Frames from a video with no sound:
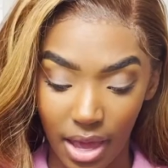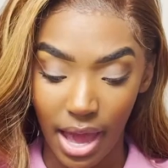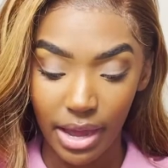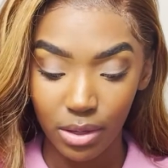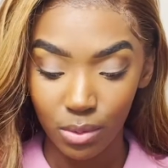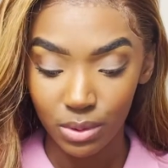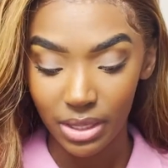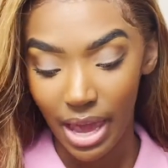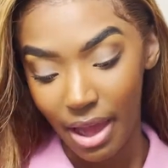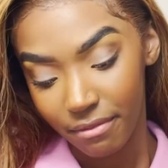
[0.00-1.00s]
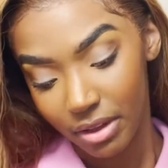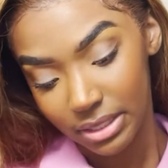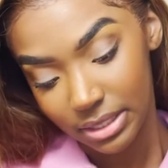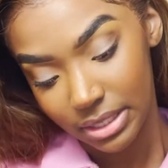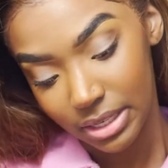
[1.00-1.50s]
I use Kat Von
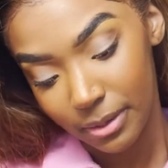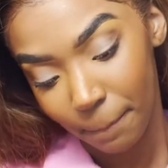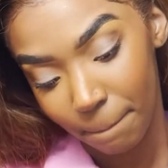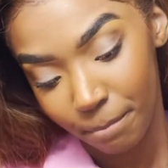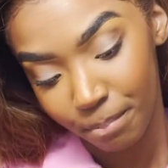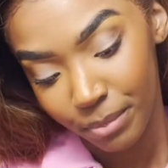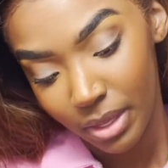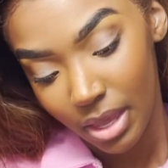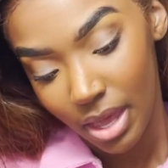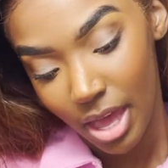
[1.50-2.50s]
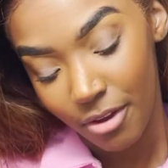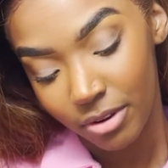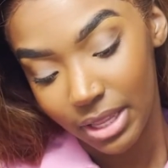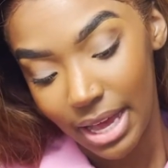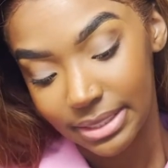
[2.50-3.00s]
D
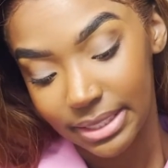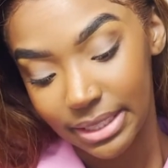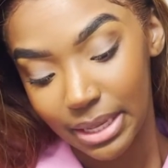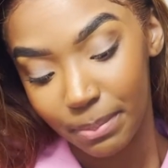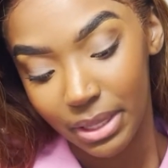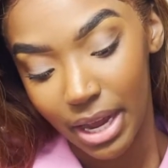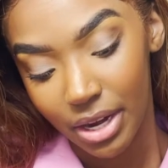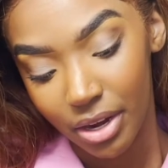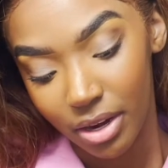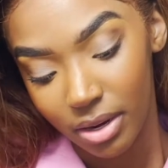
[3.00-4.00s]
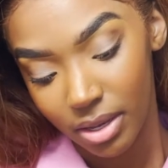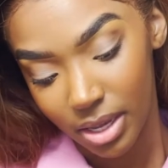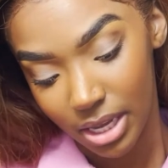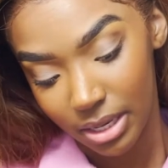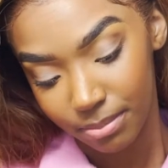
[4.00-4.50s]
Everlasting Lip Liner.
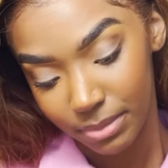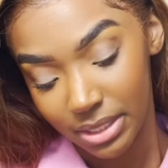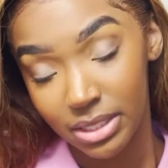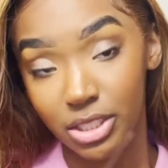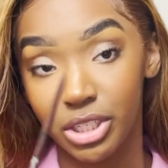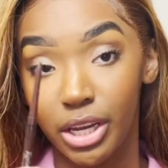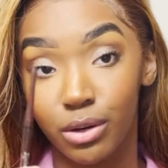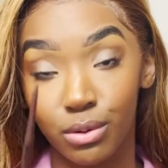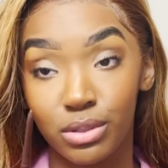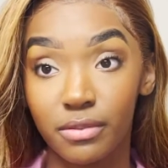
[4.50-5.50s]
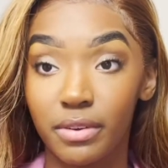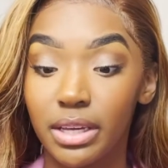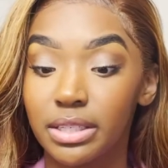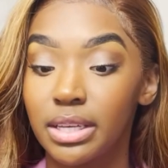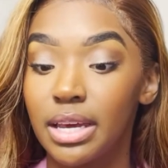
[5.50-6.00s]
This is the shade
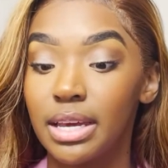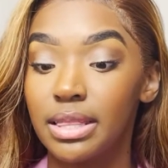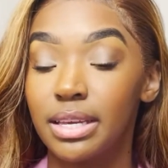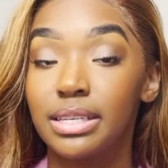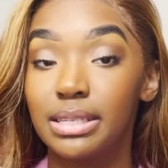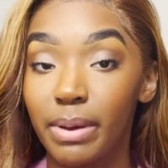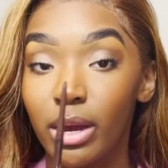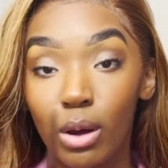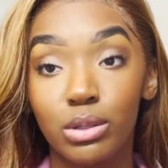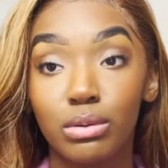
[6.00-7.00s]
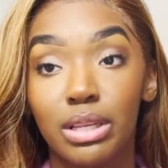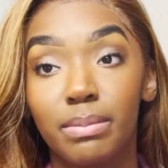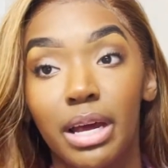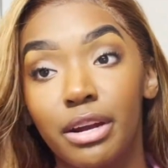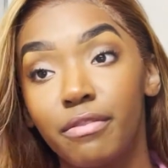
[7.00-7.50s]
Crucifix. This is my go-to lip
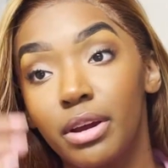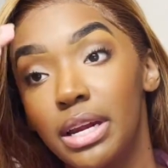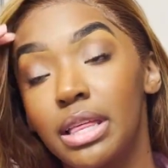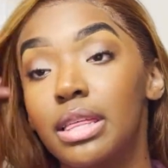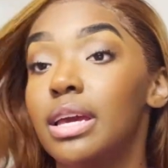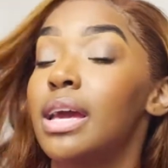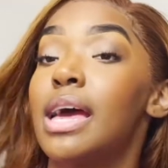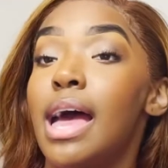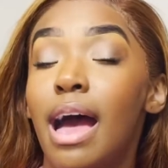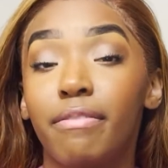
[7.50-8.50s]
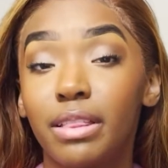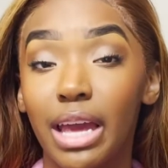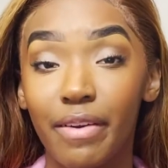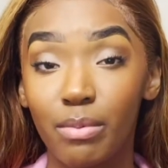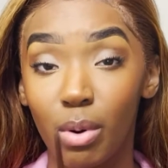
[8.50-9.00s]
liner for anything. I feel like
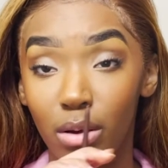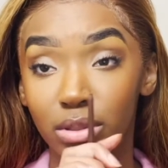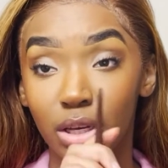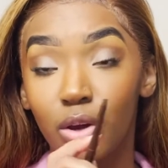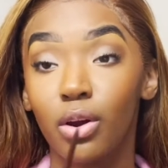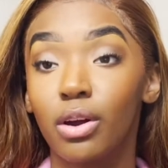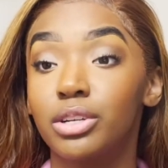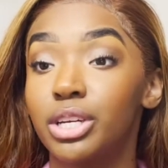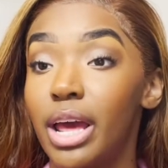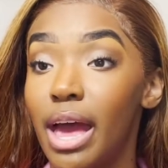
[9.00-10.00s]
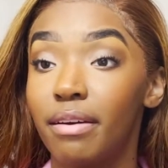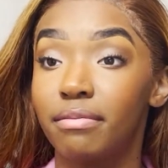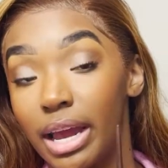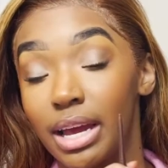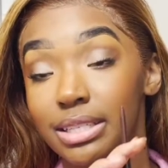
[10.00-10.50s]
every brown skin girl should have
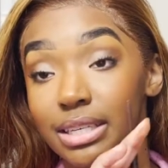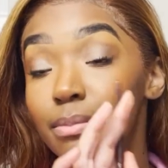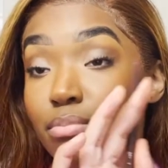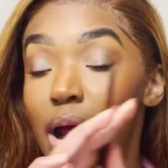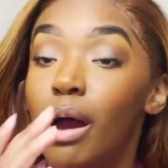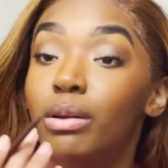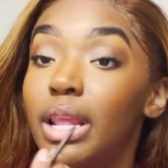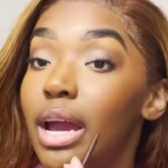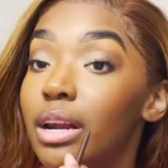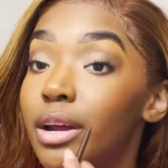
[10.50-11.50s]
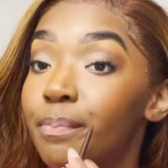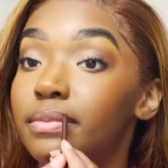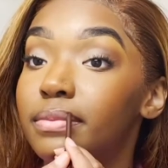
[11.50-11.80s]
a deep brown liner.